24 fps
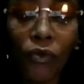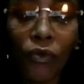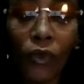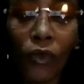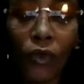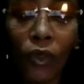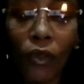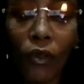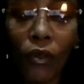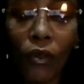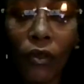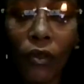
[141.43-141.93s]

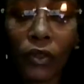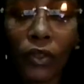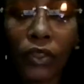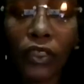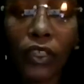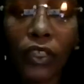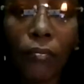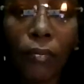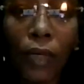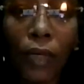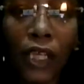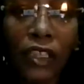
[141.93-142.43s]

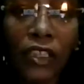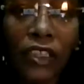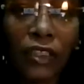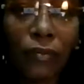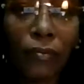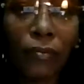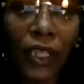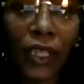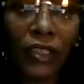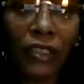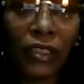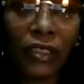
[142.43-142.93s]
Somebody's
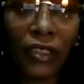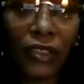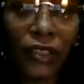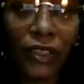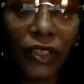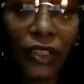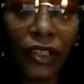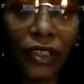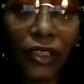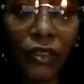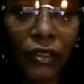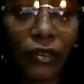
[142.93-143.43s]
basically,
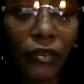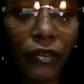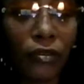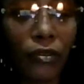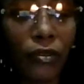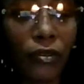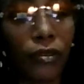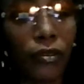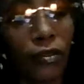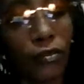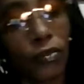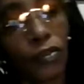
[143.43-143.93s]

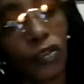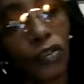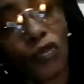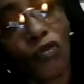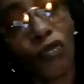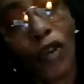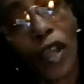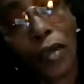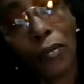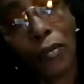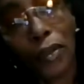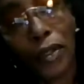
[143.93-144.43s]
to wrap
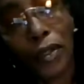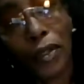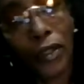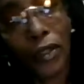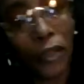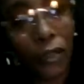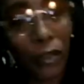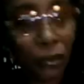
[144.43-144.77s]
it up,